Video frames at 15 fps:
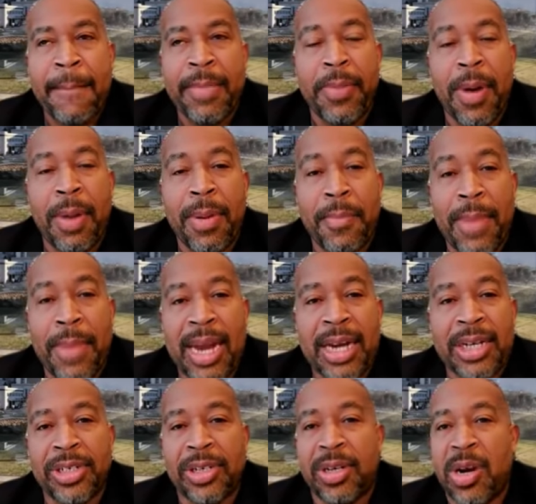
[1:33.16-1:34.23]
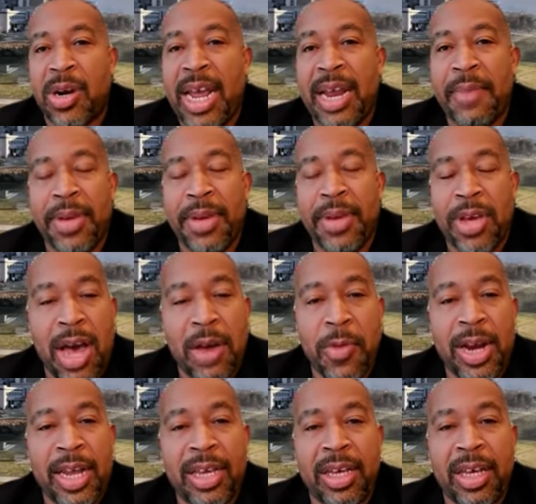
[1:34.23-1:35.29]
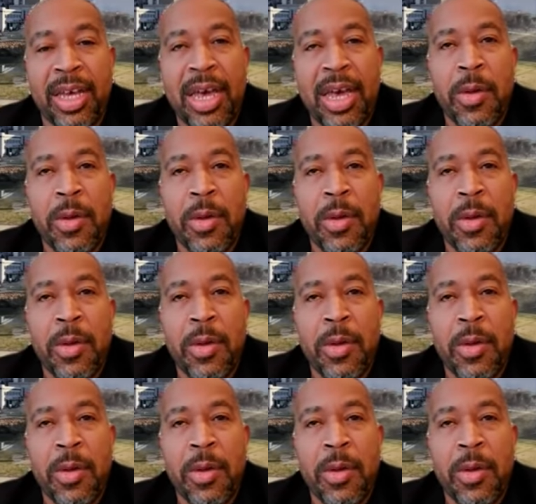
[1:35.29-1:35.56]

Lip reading: department manager and beyond, running